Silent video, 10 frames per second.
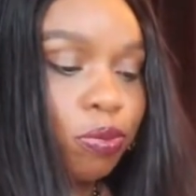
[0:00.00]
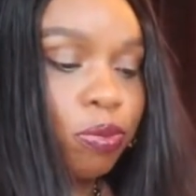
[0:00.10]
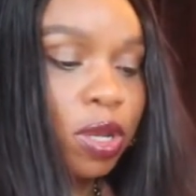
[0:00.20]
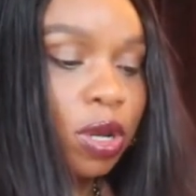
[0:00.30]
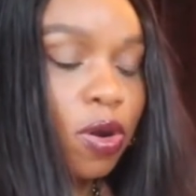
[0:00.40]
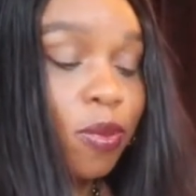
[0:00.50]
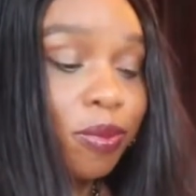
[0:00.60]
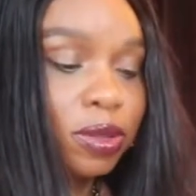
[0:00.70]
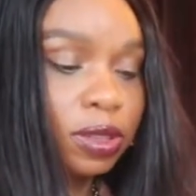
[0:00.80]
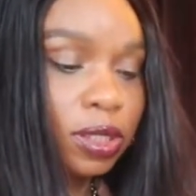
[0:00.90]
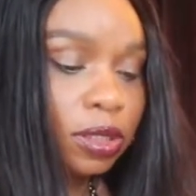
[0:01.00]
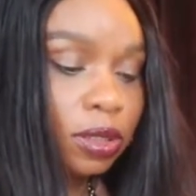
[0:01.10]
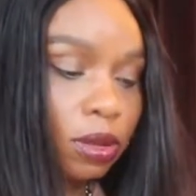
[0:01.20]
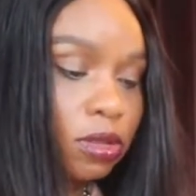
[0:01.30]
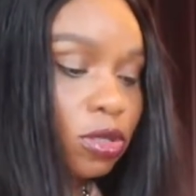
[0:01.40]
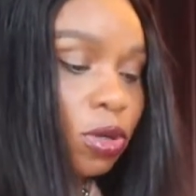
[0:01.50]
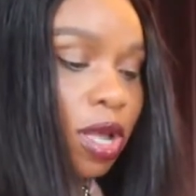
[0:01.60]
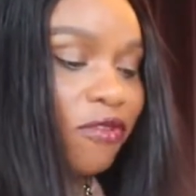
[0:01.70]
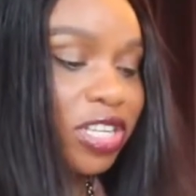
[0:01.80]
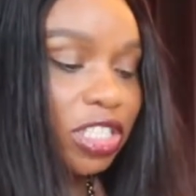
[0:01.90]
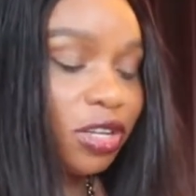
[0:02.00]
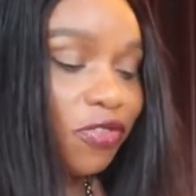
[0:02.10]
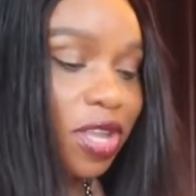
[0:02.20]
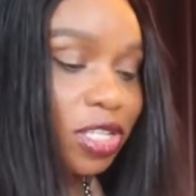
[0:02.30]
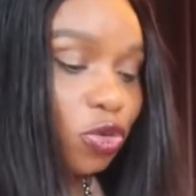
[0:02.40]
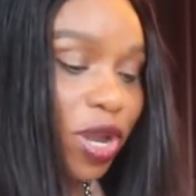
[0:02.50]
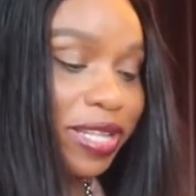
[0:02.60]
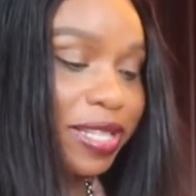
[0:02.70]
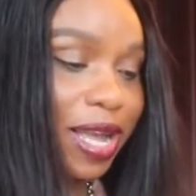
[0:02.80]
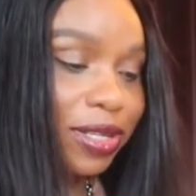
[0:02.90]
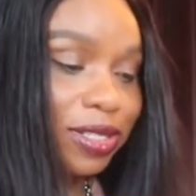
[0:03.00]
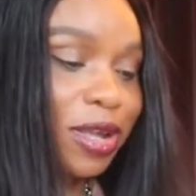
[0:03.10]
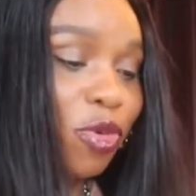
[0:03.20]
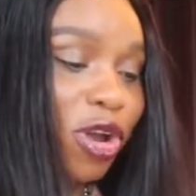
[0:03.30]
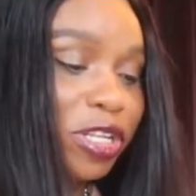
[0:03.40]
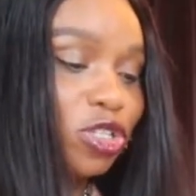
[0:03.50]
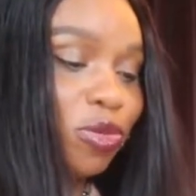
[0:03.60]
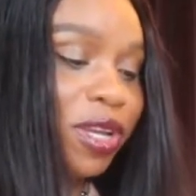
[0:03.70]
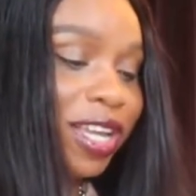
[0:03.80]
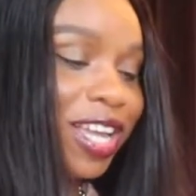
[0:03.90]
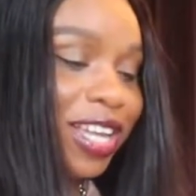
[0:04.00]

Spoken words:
be crumbled. So I've achieved that right now. So I'm going to be